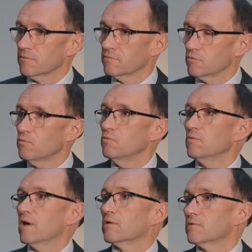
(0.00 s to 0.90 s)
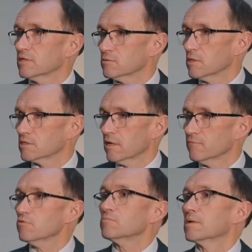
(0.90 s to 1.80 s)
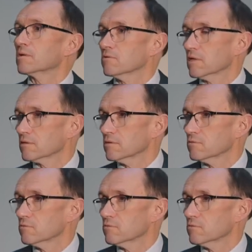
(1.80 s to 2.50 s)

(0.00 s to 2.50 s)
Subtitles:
new areas which have not been connected